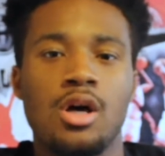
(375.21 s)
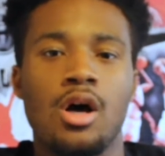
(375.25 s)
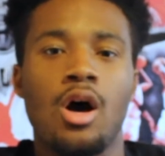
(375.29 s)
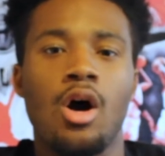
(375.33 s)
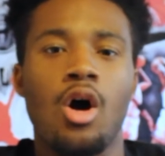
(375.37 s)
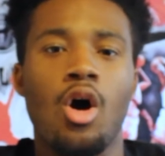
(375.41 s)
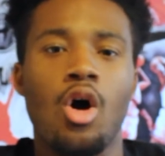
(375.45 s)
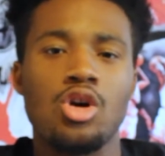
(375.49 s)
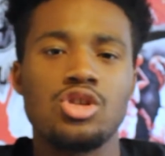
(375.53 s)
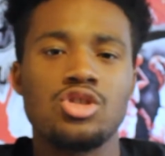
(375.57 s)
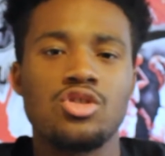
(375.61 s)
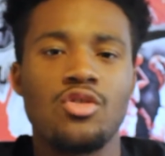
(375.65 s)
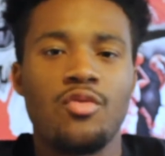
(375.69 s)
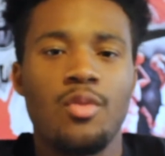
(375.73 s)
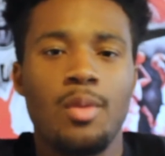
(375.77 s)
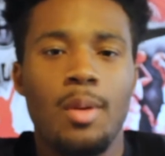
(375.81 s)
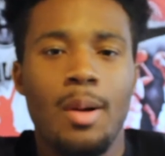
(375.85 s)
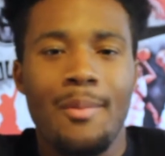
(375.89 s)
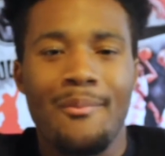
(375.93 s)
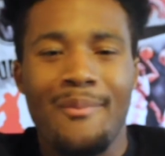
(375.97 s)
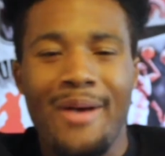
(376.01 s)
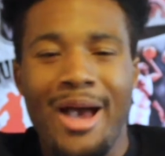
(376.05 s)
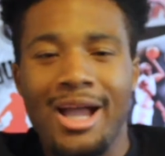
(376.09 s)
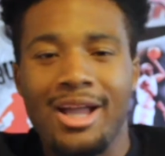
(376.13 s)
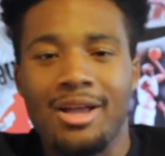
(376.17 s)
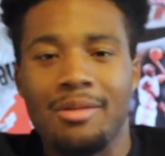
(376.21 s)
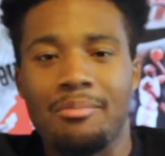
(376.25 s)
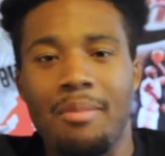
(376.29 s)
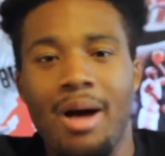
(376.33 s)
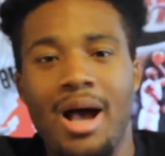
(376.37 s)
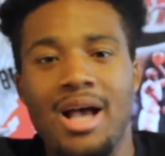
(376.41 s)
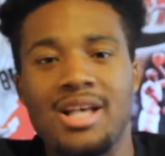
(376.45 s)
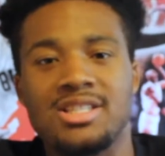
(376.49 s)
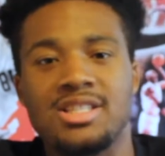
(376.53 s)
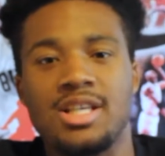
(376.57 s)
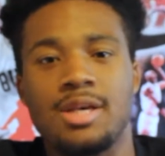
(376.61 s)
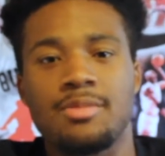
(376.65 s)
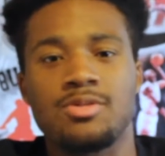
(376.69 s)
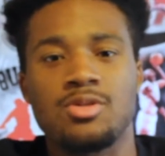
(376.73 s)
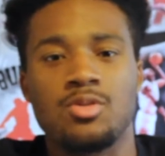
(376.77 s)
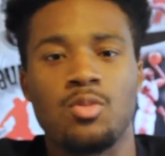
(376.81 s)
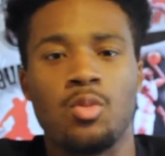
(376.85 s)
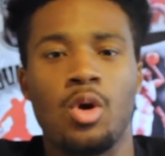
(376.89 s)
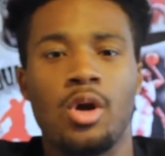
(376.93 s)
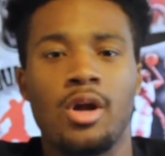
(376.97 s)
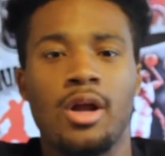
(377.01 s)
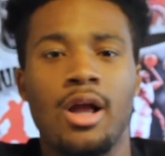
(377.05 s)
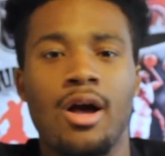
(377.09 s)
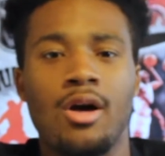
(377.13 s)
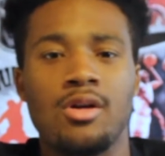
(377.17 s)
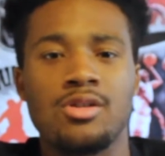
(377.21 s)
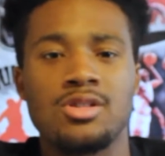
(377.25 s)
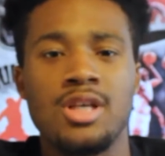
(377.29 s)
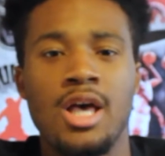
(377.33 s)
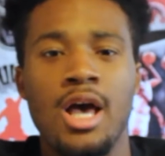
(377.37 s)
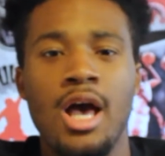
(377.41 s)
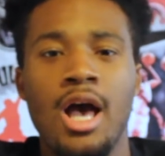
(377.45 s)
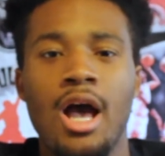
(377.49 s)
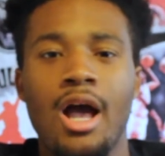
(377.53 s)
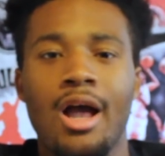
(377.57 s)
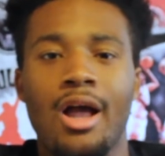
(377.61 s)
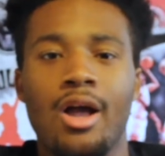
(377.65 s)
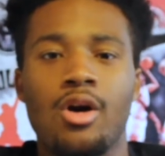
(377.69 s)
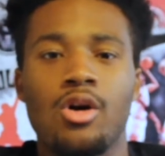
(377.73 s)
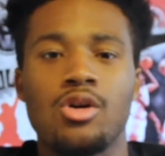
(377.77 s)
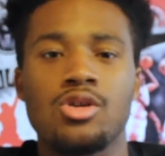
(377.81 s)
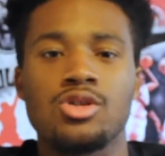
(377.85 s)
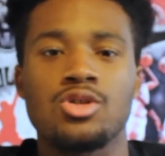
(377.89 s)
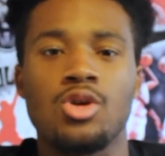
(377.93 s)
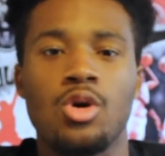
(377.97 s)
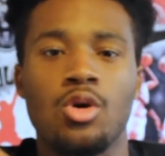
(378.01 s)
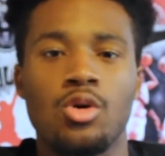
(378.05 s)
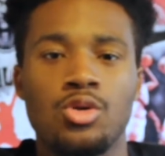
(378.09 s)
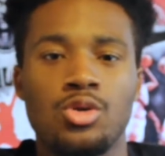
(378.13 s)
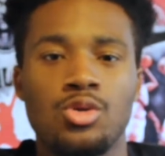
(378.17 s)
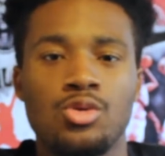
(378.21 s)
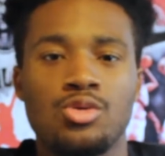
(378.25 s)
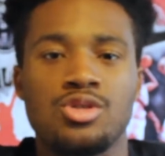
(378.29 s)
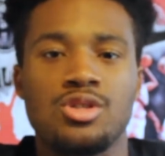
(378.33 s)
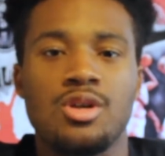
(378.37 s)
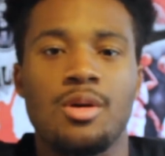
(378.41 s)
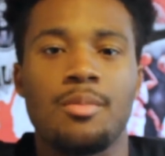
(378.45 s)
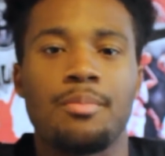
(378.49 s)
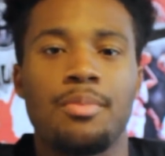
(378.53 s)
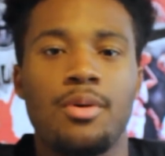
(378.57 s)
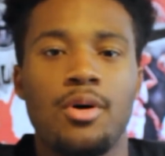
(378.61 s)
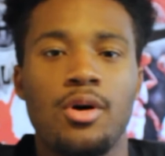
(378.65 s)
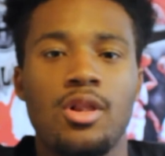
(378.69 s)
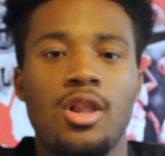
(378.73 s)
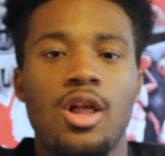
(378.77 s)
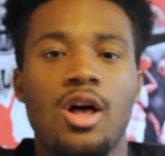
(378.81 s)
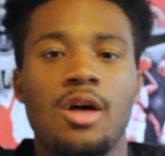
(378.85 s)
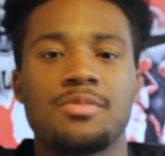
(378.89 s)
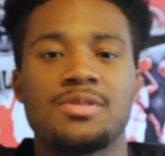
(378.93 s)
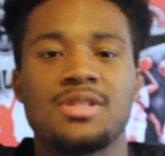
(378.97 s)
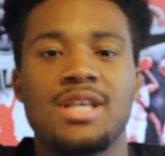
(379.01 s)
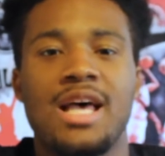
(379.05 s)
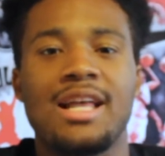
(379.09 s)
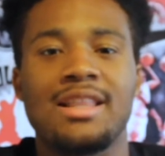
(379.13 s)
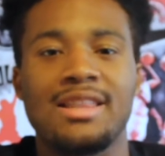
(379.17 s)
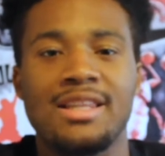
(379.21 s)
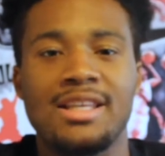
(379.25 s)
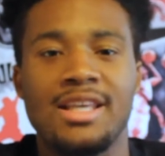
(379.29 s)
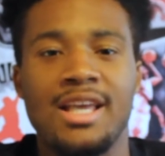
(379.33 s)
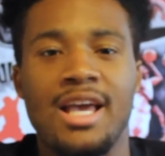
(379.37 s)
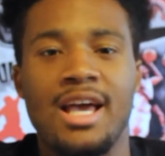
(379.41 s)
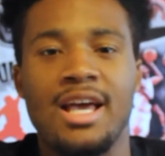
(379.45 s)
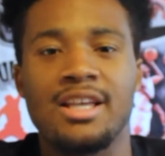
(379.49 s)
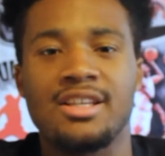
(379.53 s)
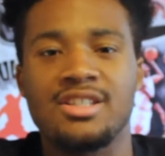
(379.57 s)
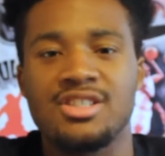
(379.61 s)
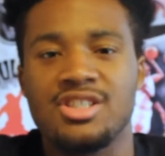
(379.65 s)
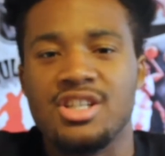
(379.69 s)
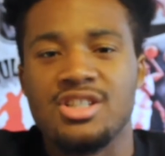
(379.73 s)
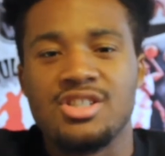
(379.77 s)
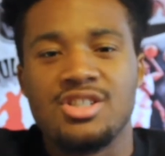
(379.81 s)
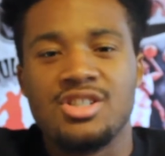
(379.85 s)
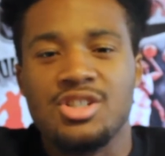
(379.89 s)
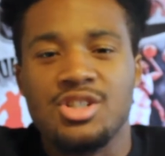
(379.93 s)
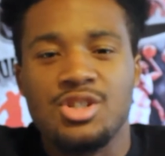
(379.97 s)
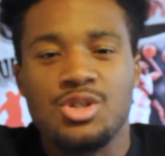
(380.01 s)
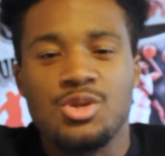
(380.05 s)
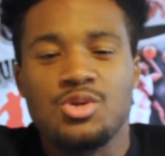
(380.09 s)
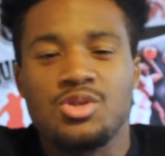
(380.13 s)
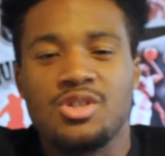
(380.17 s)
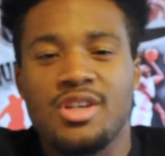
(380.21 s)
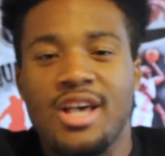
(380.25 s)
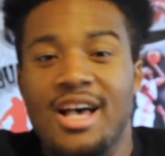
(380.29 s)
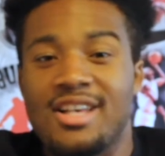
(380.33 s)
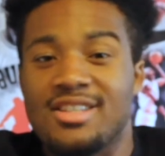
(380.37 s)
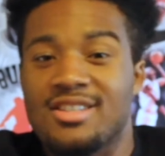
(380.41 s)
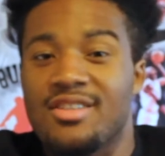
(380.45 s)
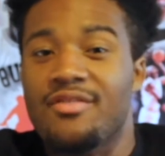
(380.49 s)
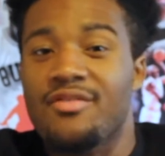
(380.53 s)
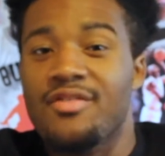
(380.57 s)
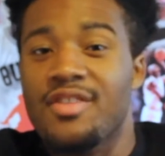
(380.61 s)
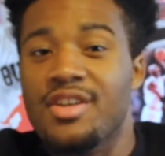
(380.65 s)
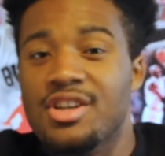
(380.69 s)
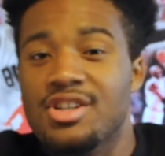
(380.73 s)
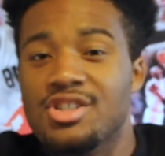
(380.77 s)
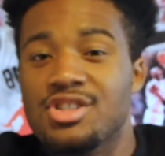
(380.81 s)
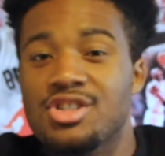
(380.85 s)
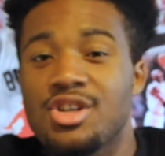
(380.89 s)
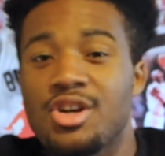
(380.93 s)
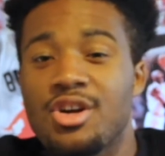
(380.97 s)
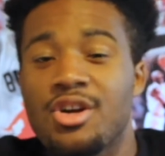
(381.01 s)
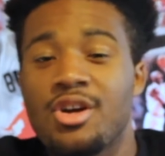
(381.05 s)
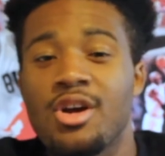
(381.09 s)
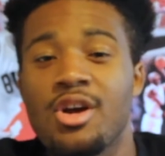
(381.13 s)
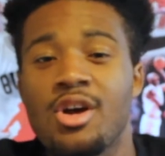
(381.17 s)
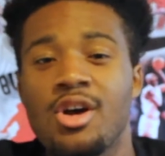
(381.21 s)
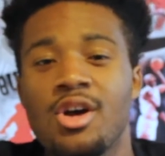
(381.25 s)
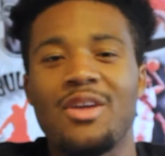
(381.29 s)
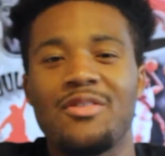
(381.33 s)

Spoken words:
Also for my back and biceps workouts, I also do some pull-ups at the end just to use it as a finisher.